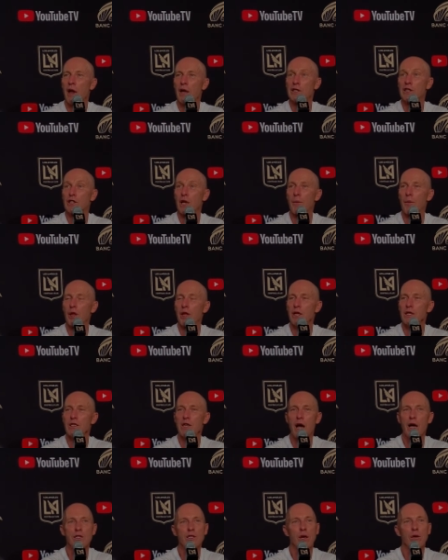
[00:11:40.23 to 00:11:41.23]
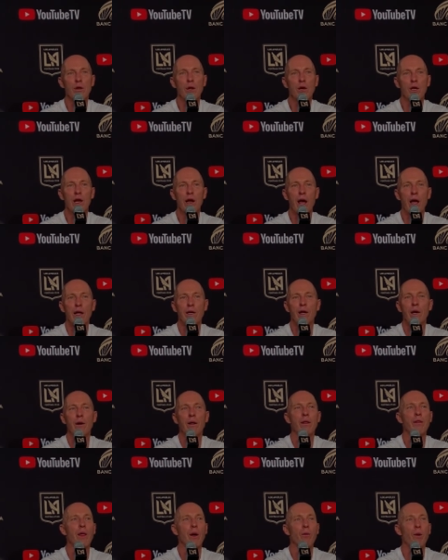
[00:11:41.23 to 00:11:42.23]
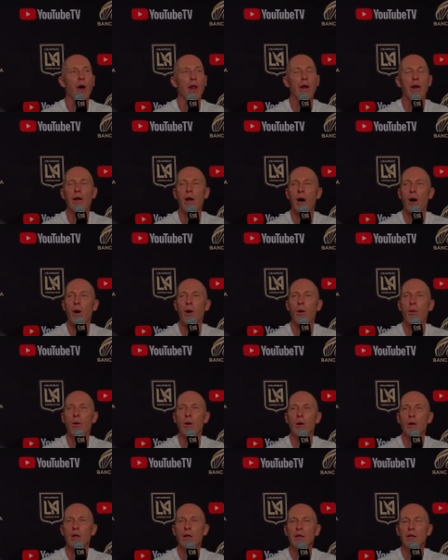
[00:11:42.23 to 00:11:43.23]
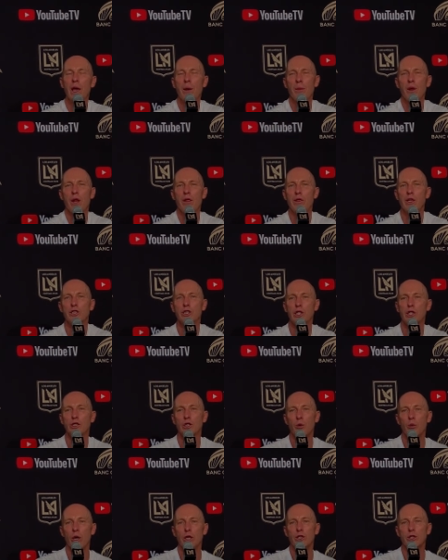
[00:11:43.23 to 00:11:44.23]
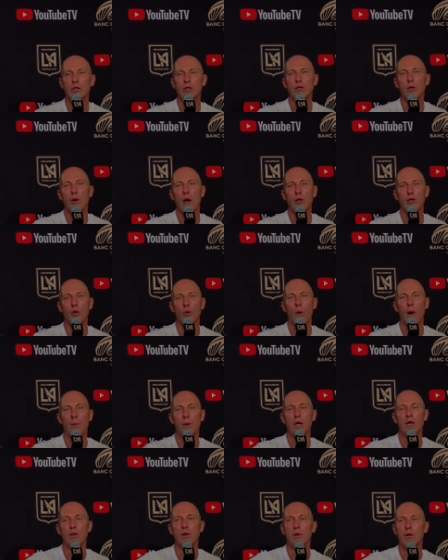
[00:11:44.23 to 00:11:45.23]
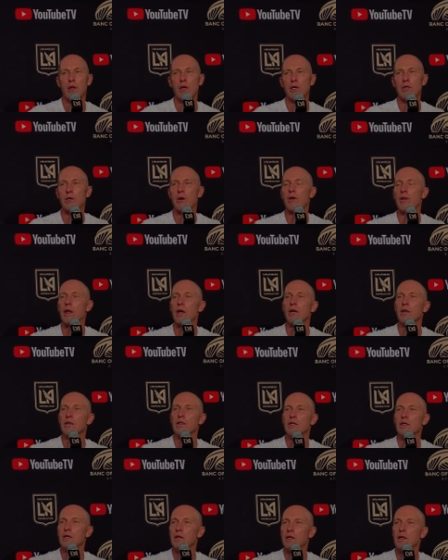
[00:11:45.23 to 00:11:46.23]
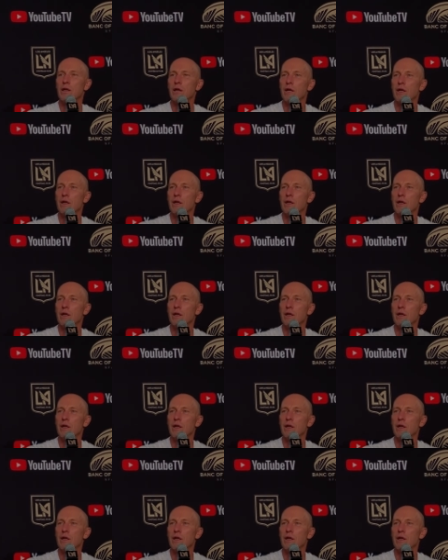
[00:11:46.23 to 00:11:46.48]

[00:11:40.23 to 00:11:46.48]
and some of these guys are looking at you and they want to know, yeah, but in this situation, do you want me to do this or this?